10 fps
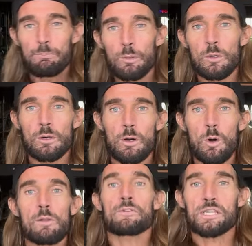But
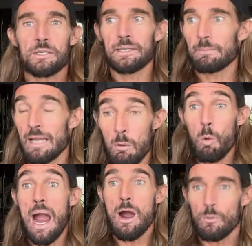all of a sudden, I'm like,
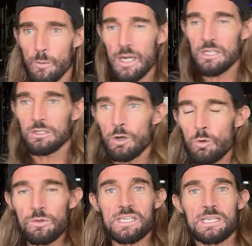wow, I, you
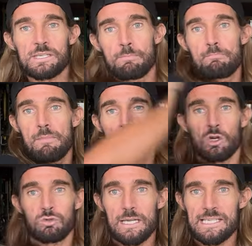know, this is a, a
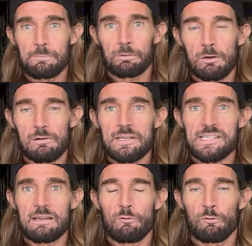crazy
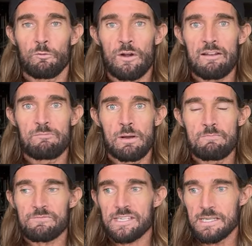progress in five
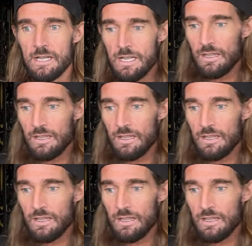months.